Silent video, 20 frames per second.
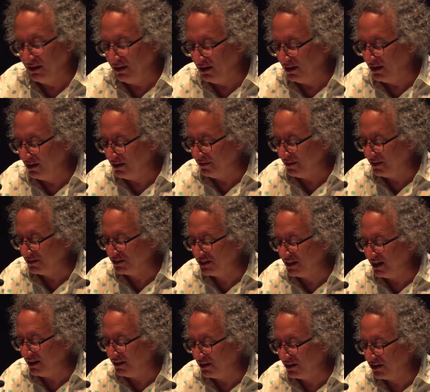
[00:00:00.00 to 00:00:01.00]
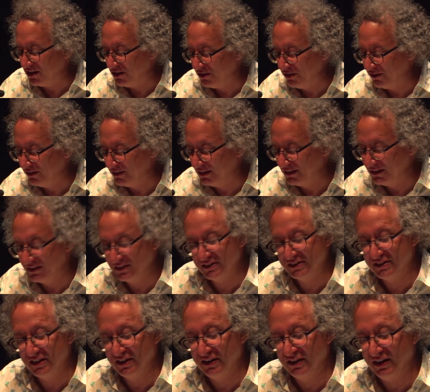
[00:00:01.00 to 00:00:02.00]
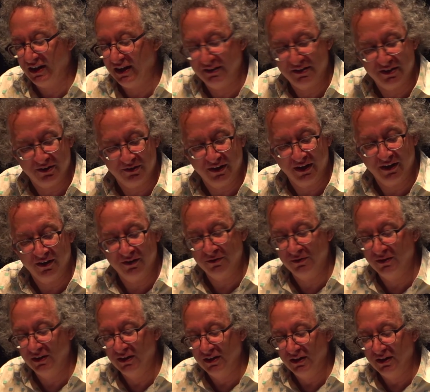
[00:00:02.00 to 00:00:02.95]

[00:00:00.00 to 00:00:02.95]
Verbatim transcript: Uh, their chef de is uh, Antonio